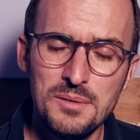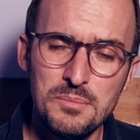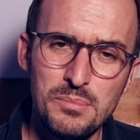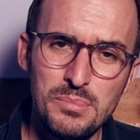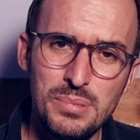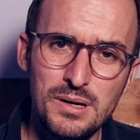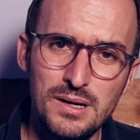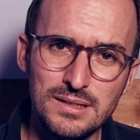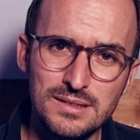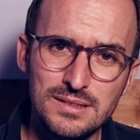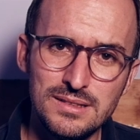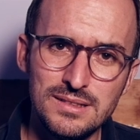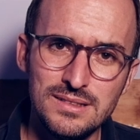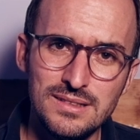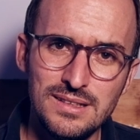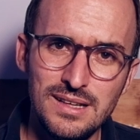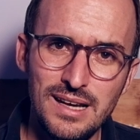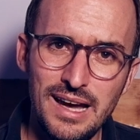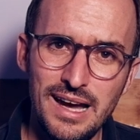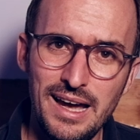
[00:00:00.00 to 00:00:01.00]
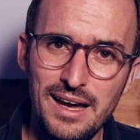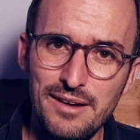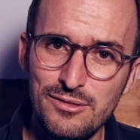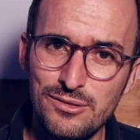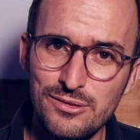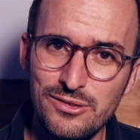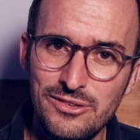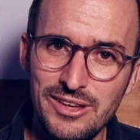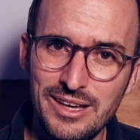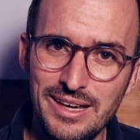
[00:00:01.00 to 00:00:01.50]
But I have
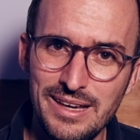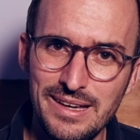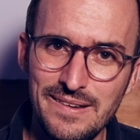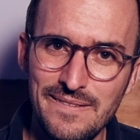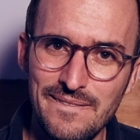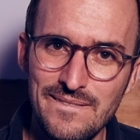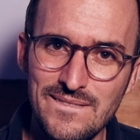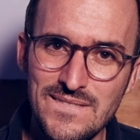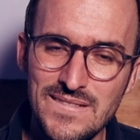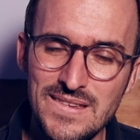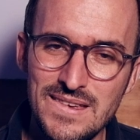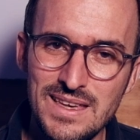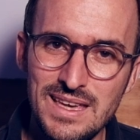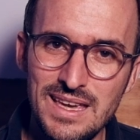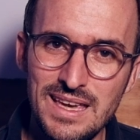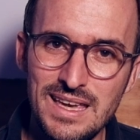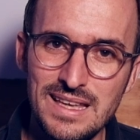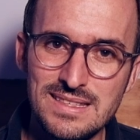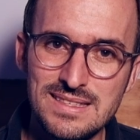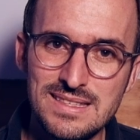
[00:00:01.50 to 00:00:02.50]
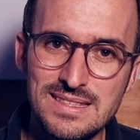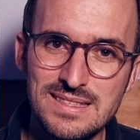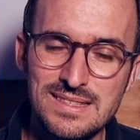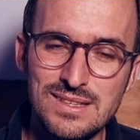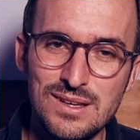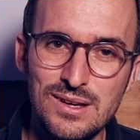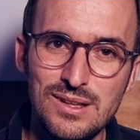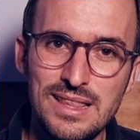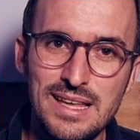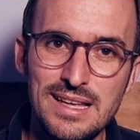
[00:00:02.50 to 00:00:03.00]
to say, it's
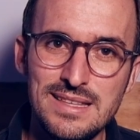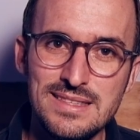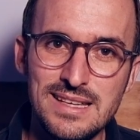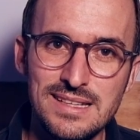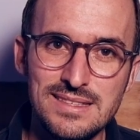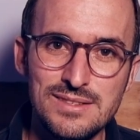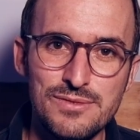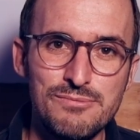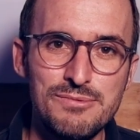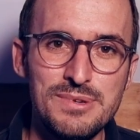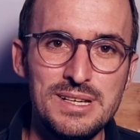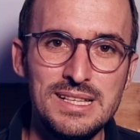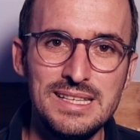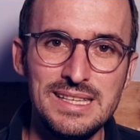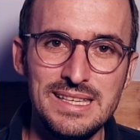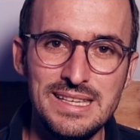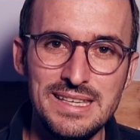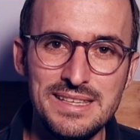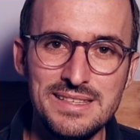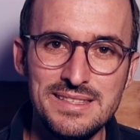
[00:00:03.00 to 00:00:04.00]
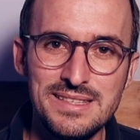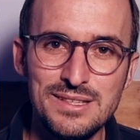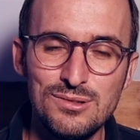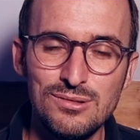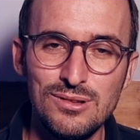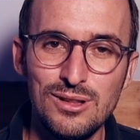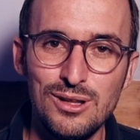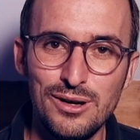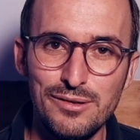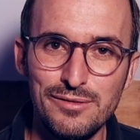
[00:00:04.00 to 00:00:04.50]
a lens that's really easy to
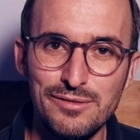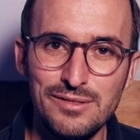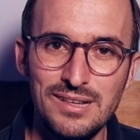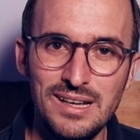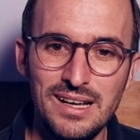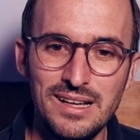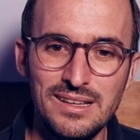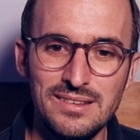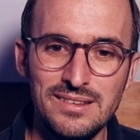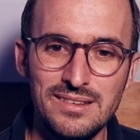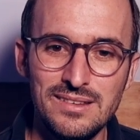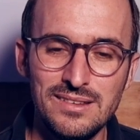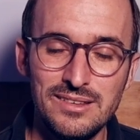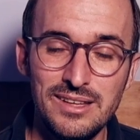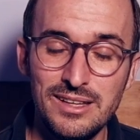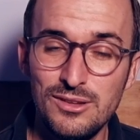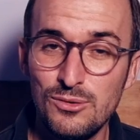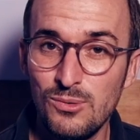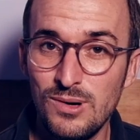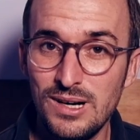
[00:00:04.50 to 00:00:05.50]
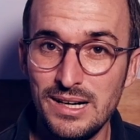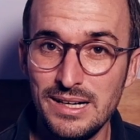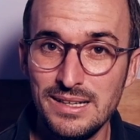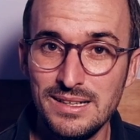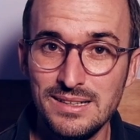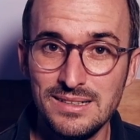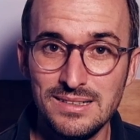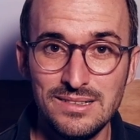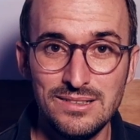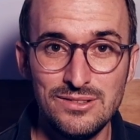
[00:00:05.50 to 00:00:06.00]
love, and that's why,
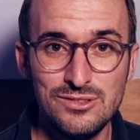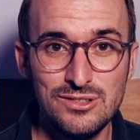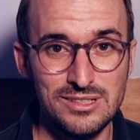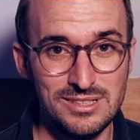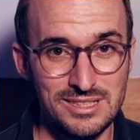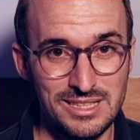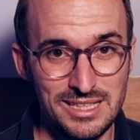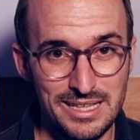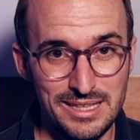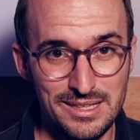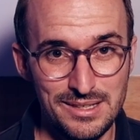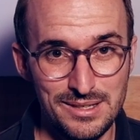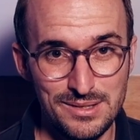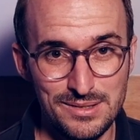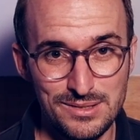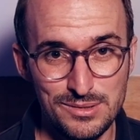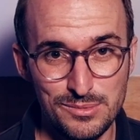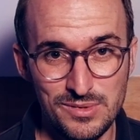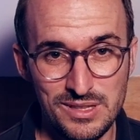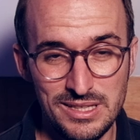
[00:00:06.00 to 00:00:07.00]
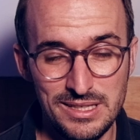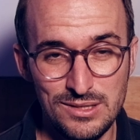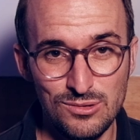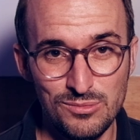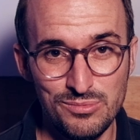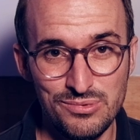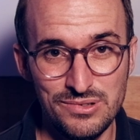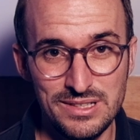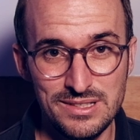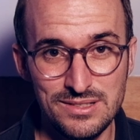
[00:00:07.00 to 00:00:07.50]
just like the Little
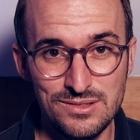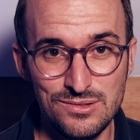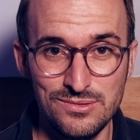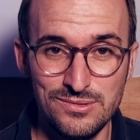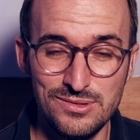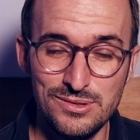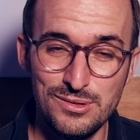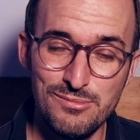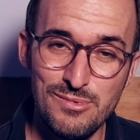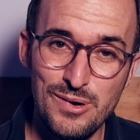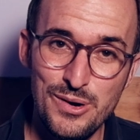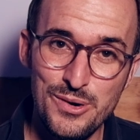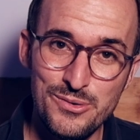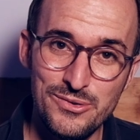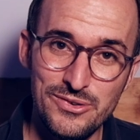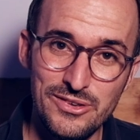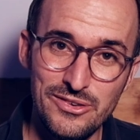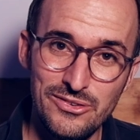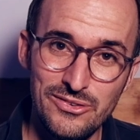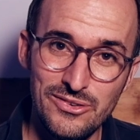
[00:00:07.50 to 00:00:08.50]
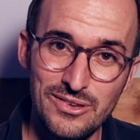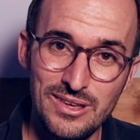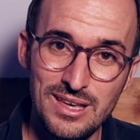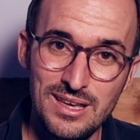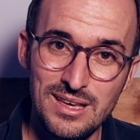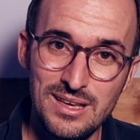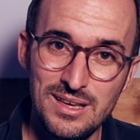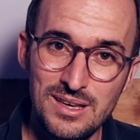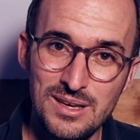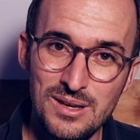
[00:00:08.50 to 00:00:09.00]
Prince to the Roses,
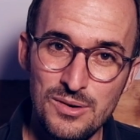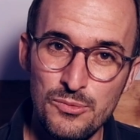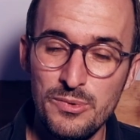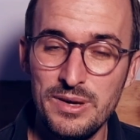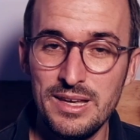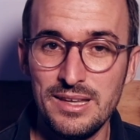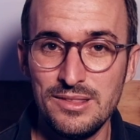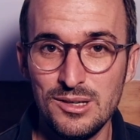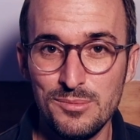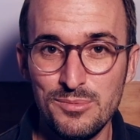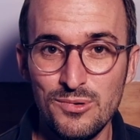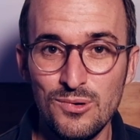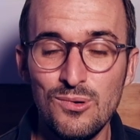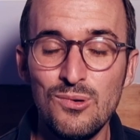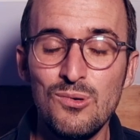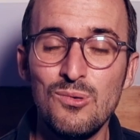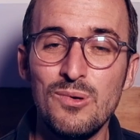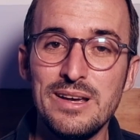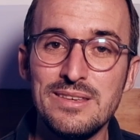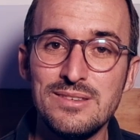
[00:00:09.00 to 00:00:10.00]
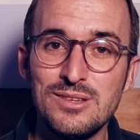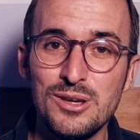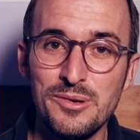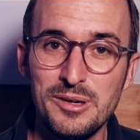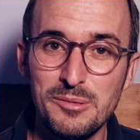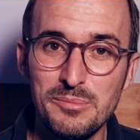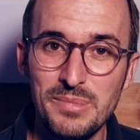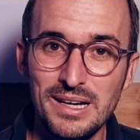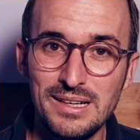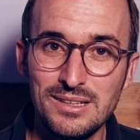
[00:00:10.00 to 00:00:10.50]
we end up always
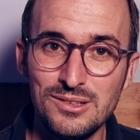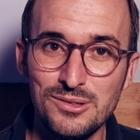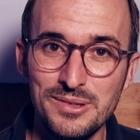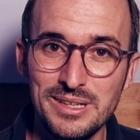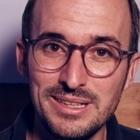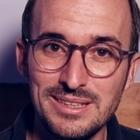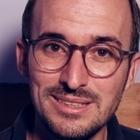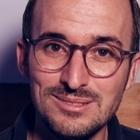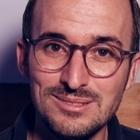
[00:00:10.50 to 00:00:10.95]
going back to it.